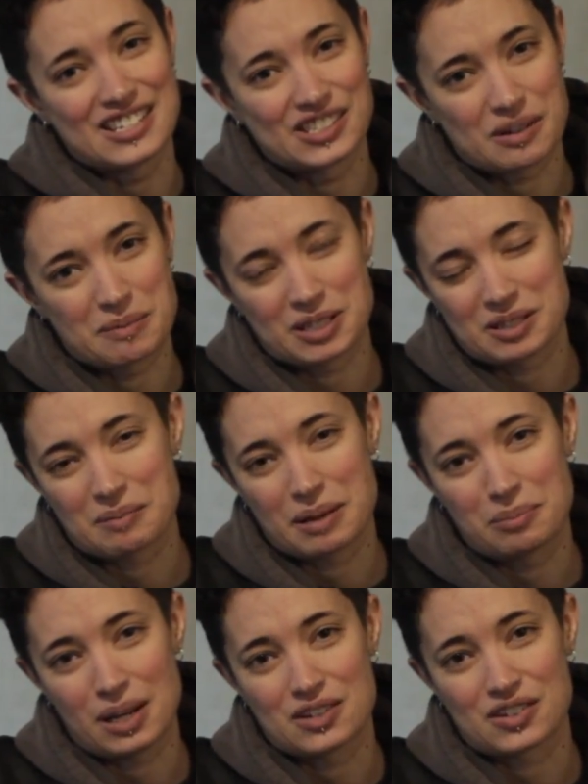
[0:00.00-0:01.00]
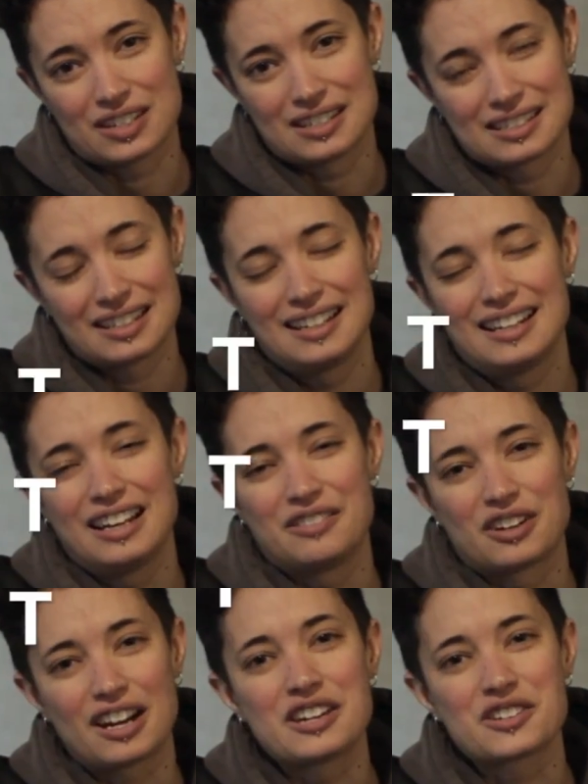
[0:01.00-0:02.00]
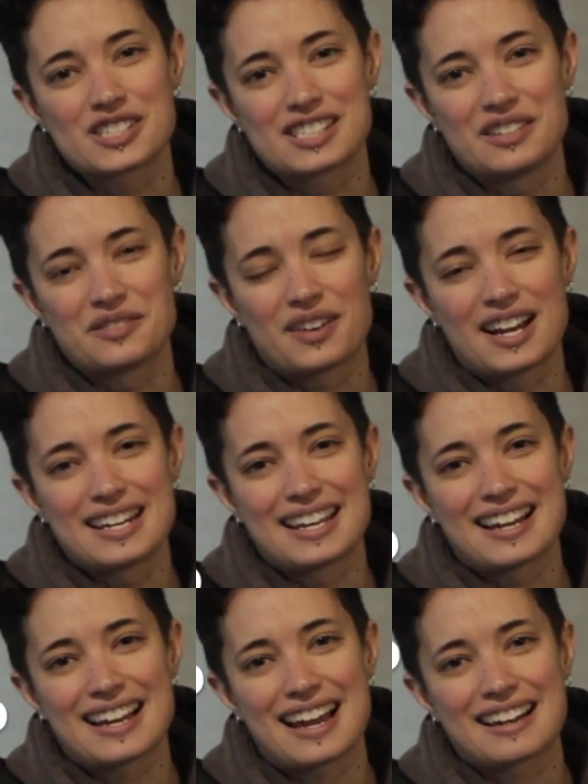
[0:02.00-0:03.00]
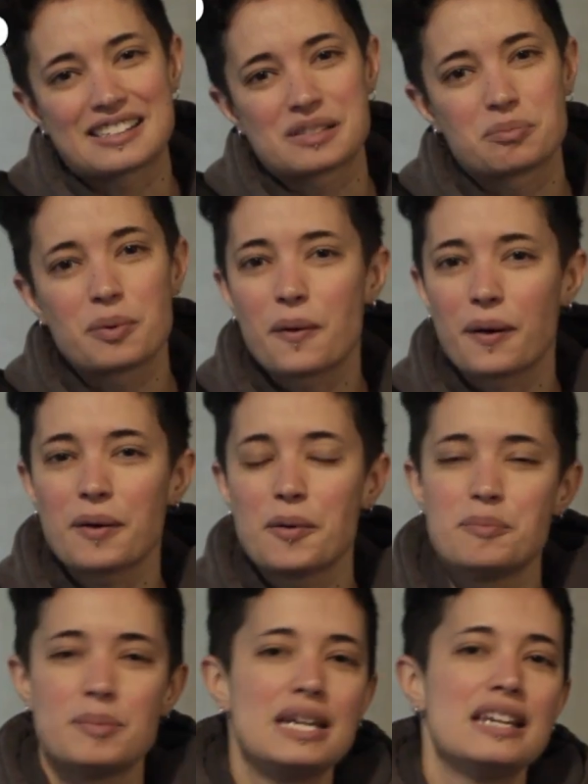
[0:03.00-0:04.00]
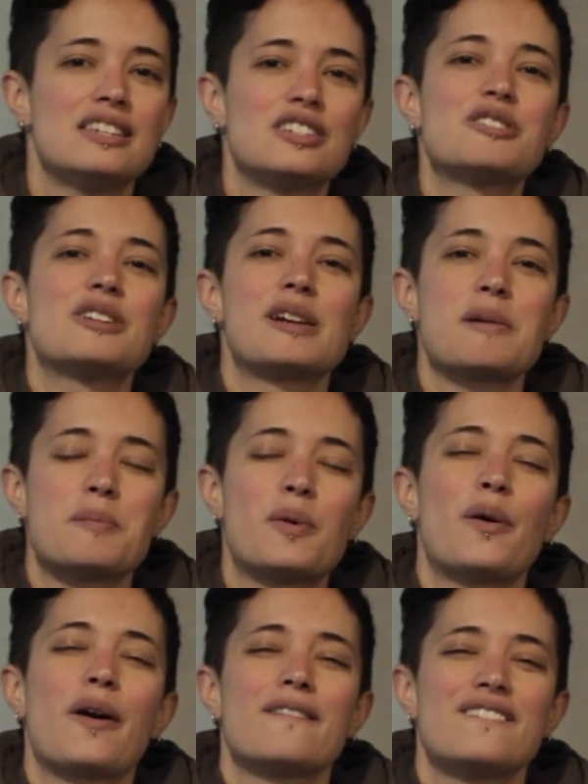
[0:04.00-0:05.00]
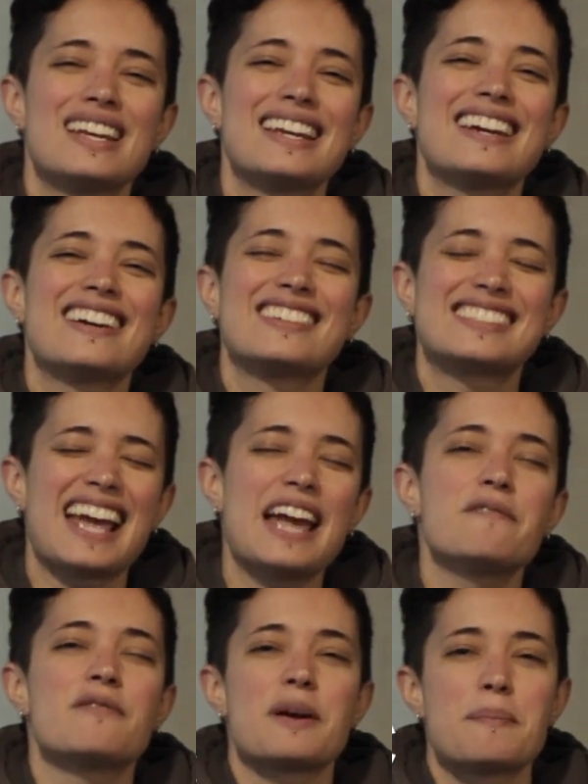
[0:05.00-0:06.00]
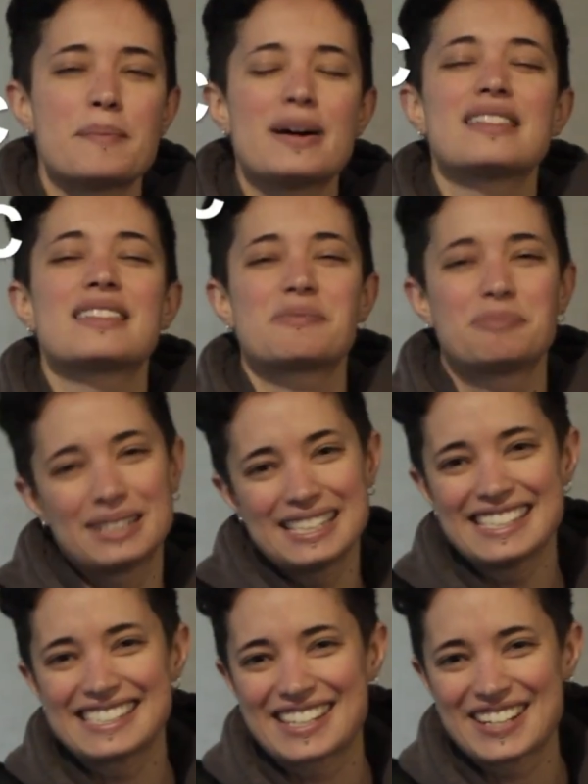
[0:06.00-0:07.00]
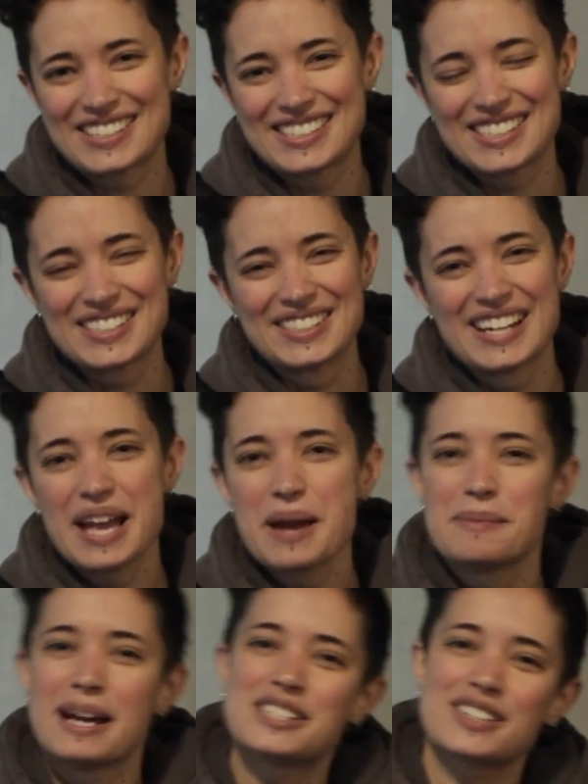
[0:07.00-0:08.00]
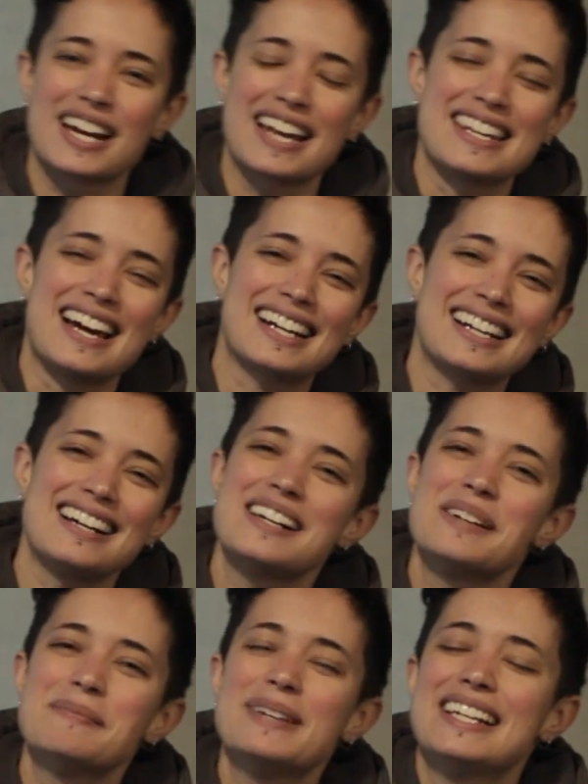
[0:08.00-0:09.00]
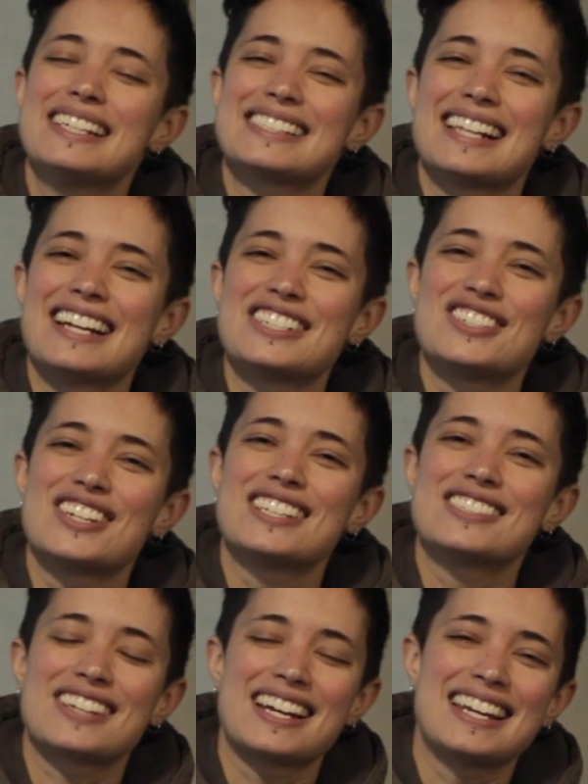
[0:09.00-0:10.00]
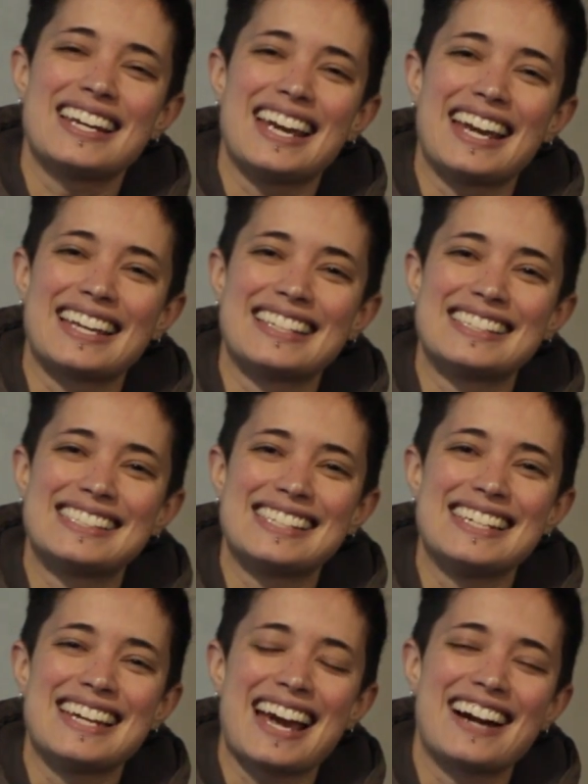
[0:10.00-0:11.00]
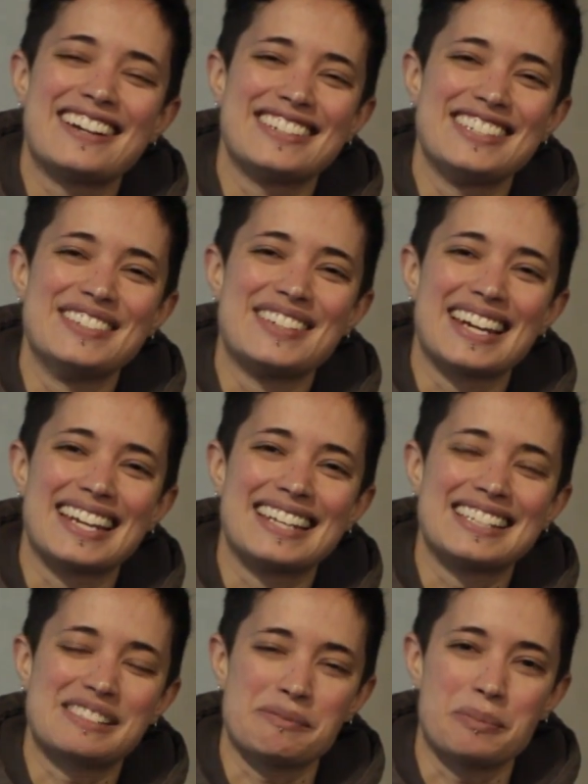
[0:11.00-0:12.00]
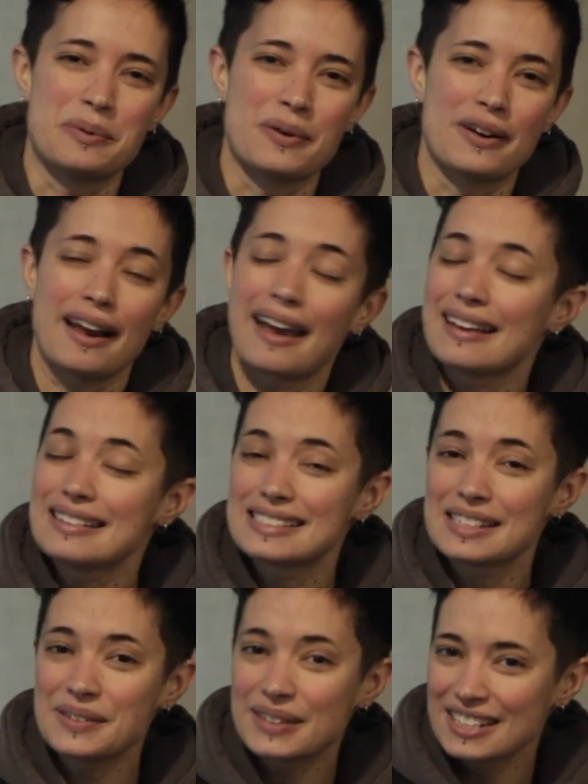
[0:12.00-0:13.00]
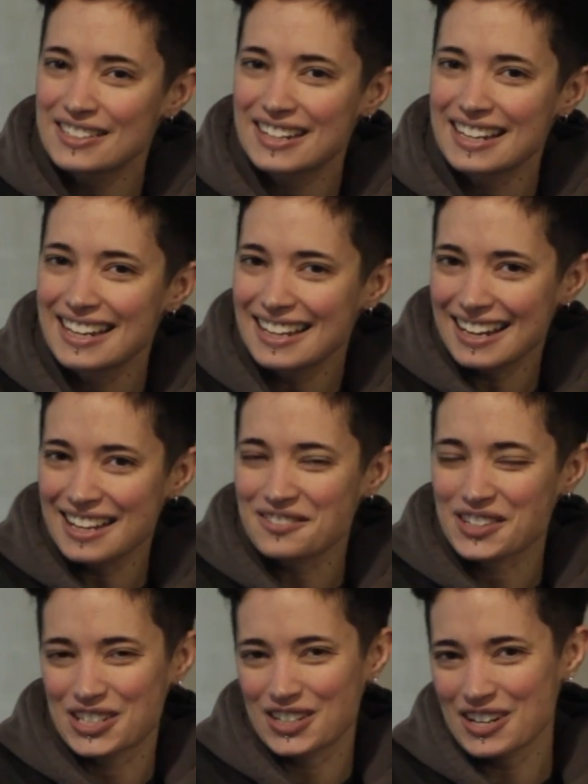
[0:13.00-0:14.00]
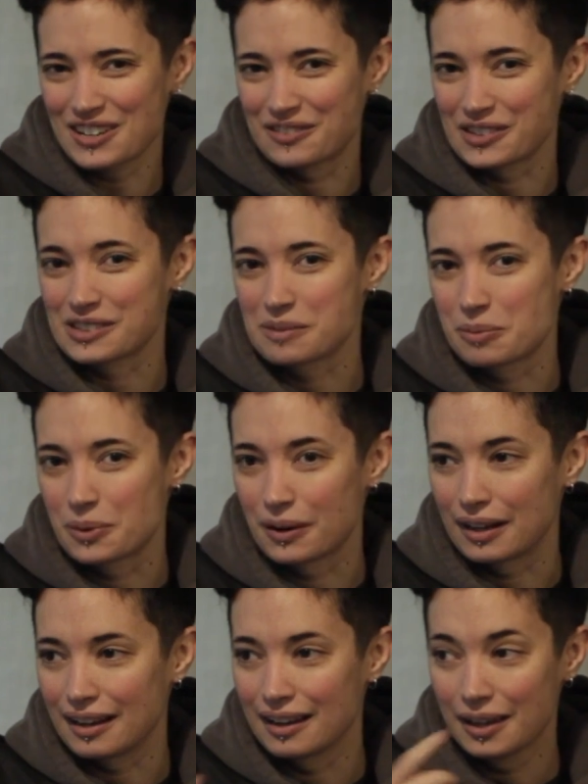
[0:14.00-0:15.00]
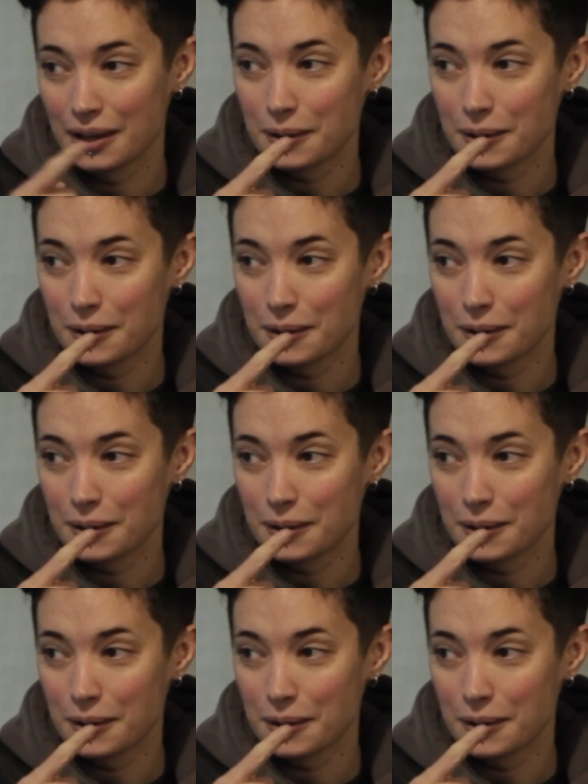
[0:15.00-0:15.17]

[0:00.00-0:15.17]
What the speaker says: so much to my patrons. If you're interested in finding out how to support me doing more videos every month, please go to patreon.com/JenTrani and see how you can support and see what you can get in return for supporting.